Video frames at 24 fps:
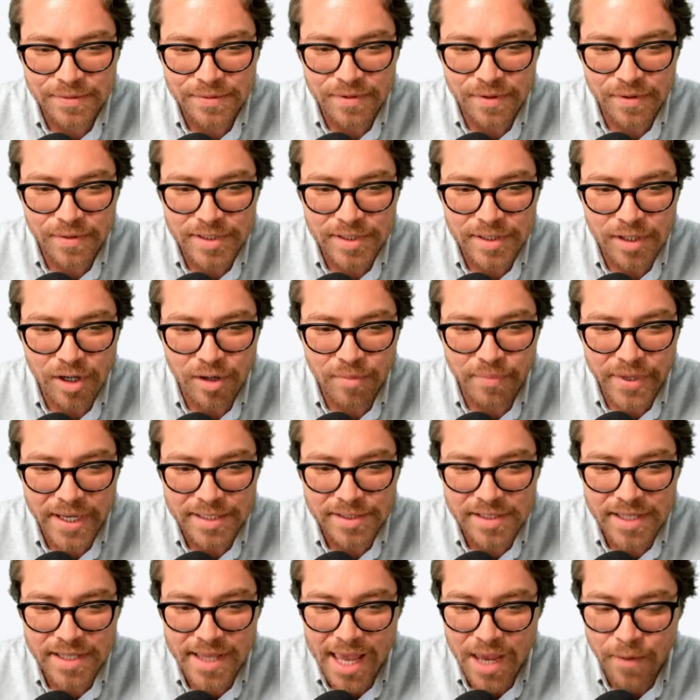What's our
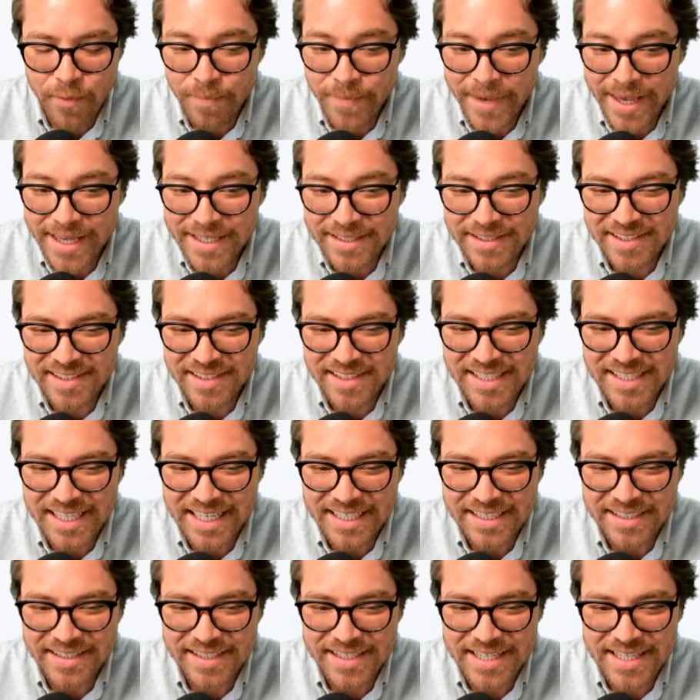best day? We made
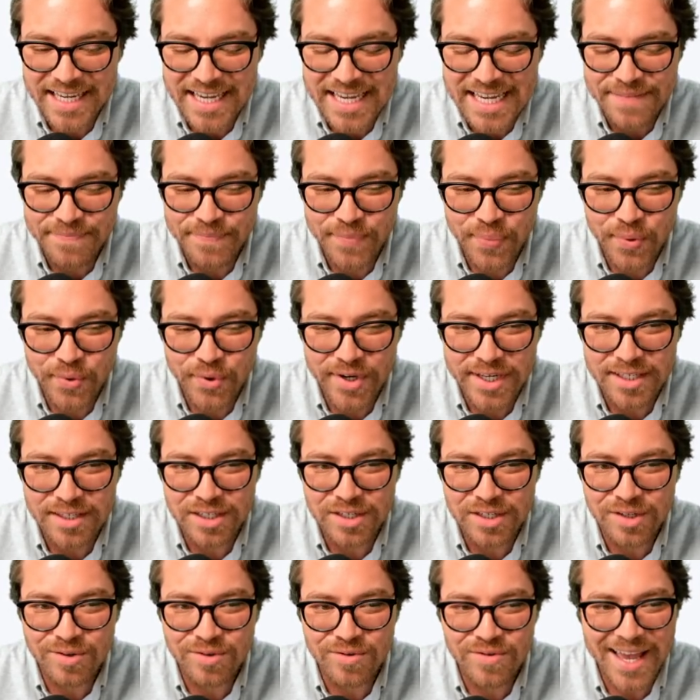
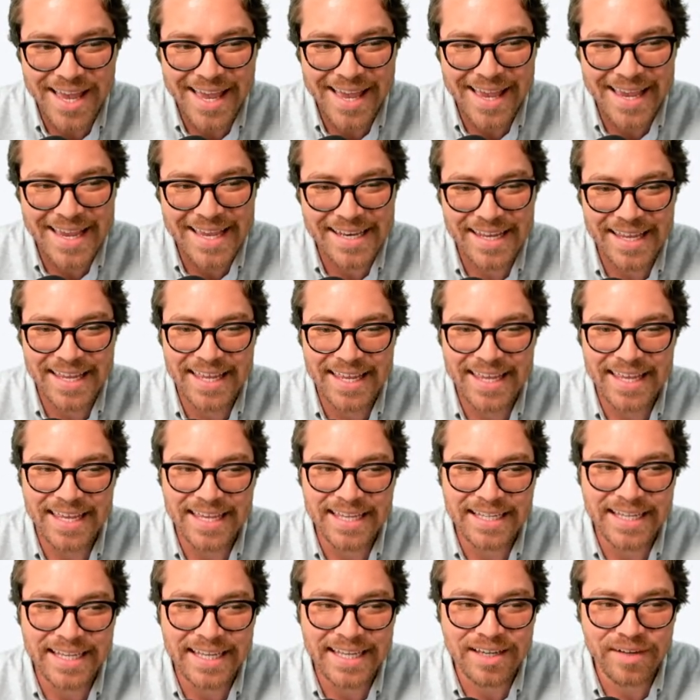16.28
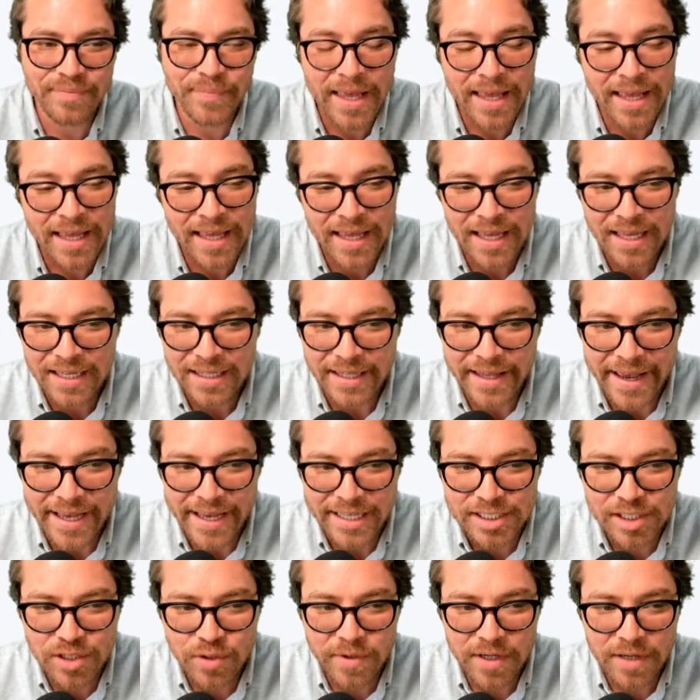helium.
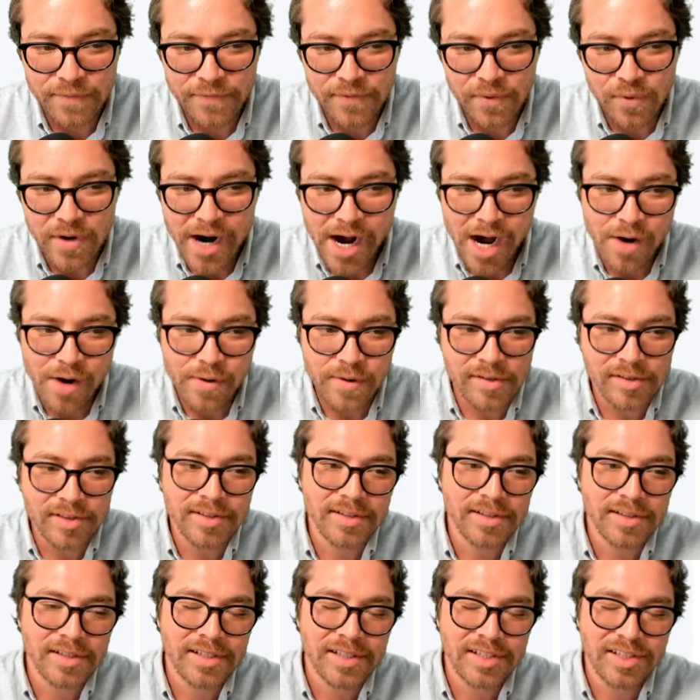Last 24
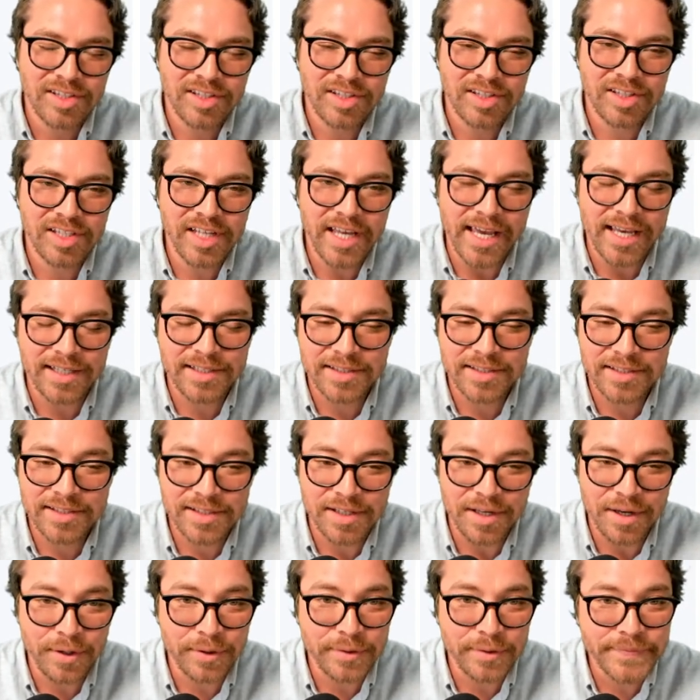hours, six.
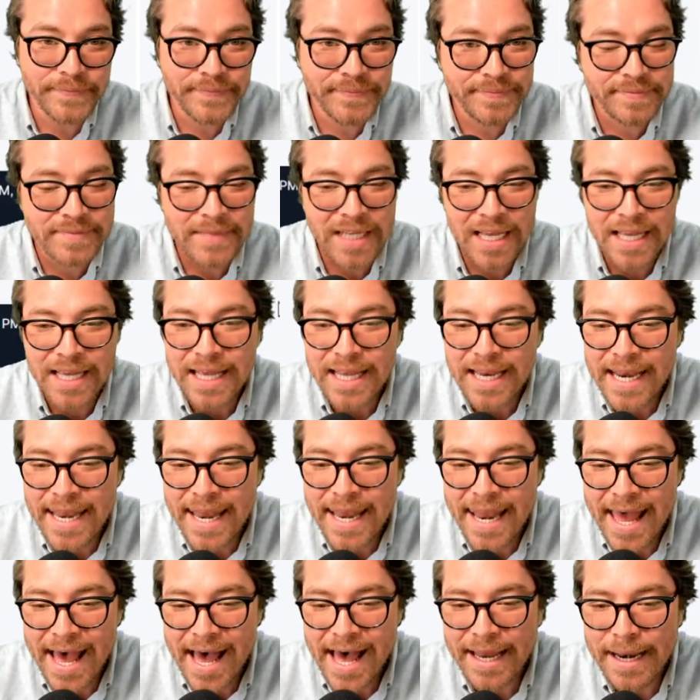So
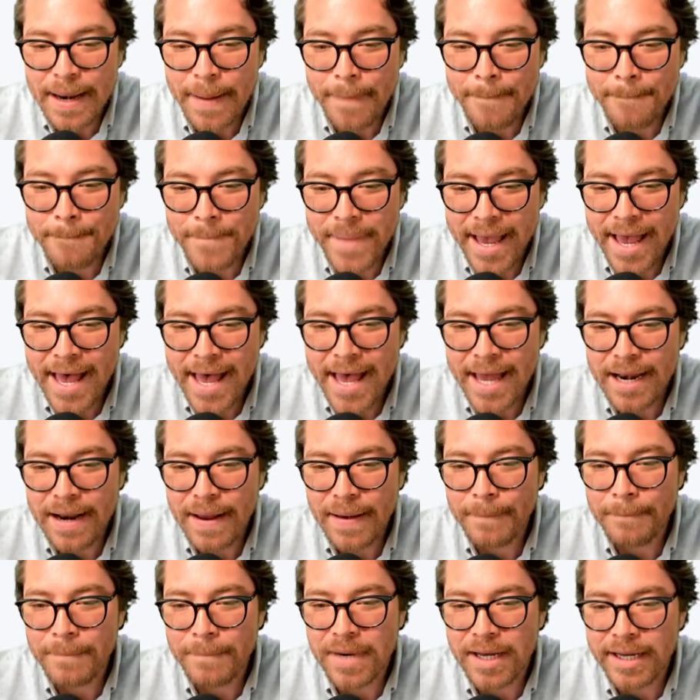not bad
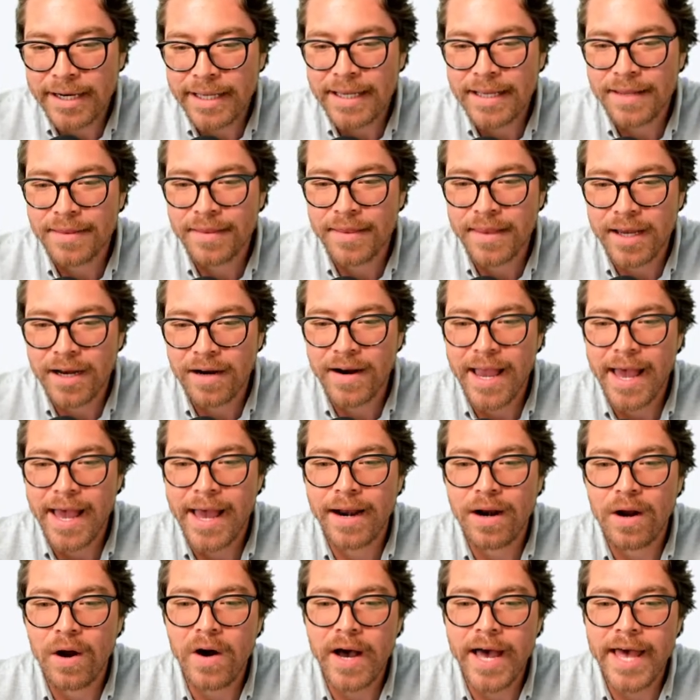money there at
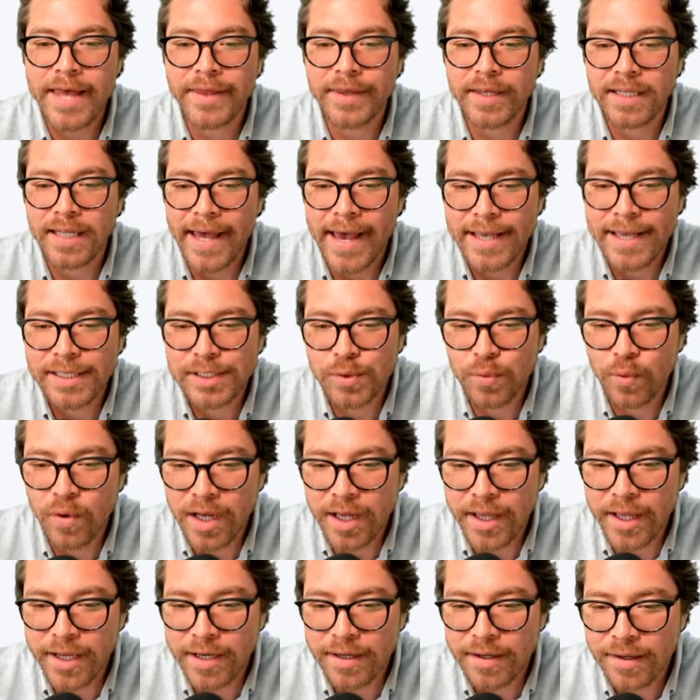all. And the last
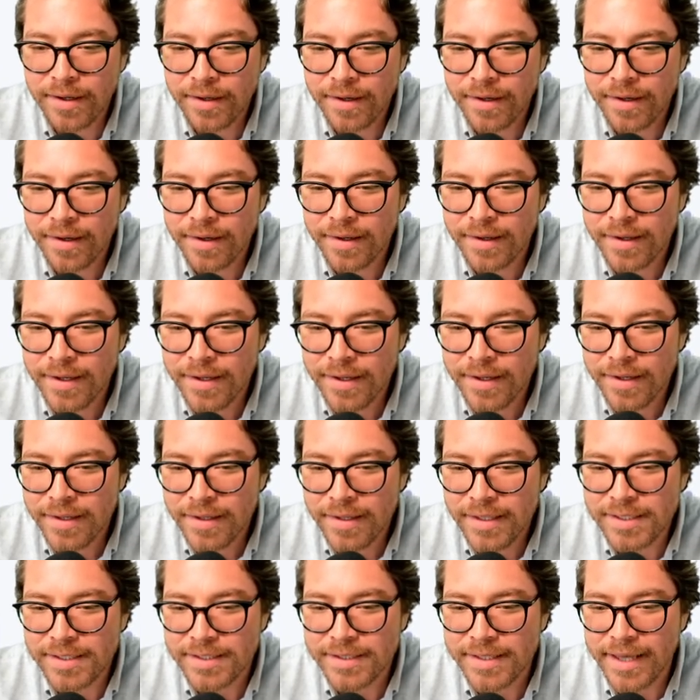one,
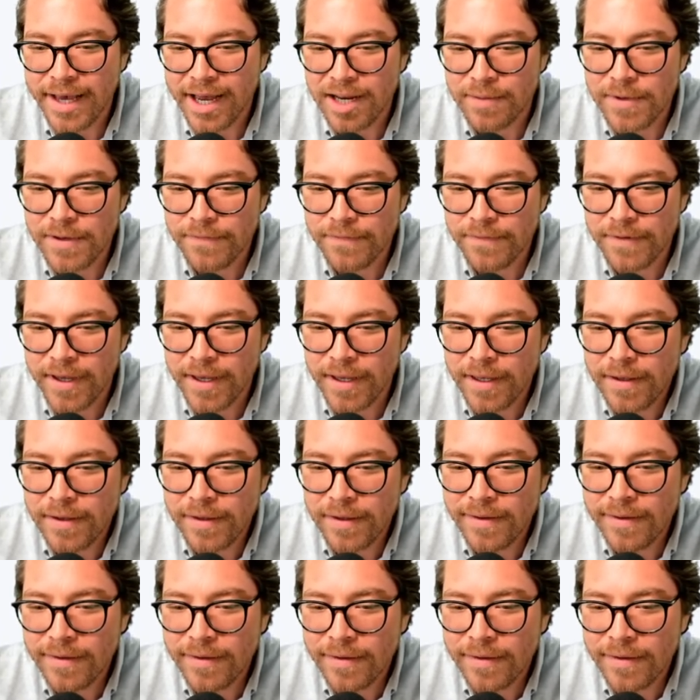this has got to be fake.